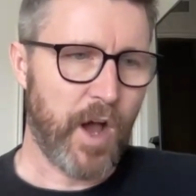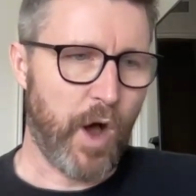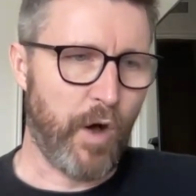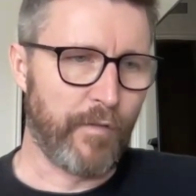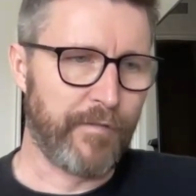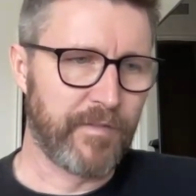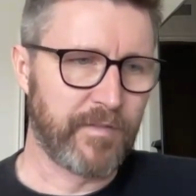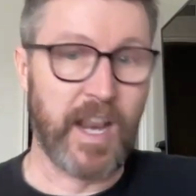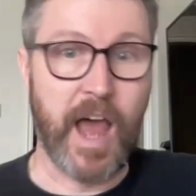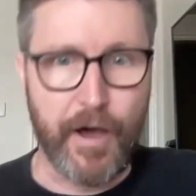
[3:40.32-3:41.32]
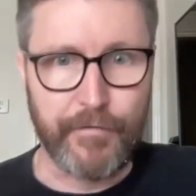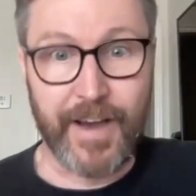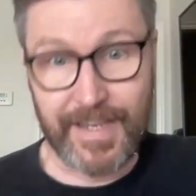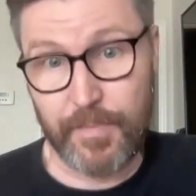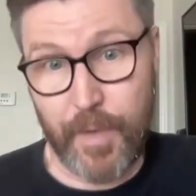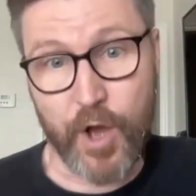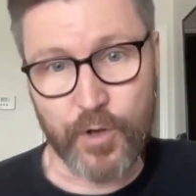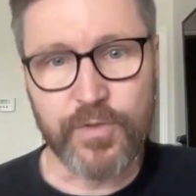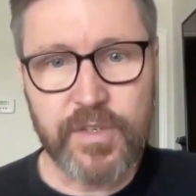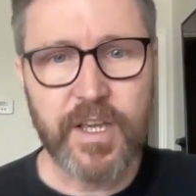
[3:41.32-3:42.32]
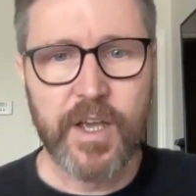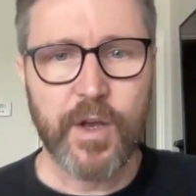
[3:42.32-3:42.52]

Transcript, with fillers: of love, I suppose,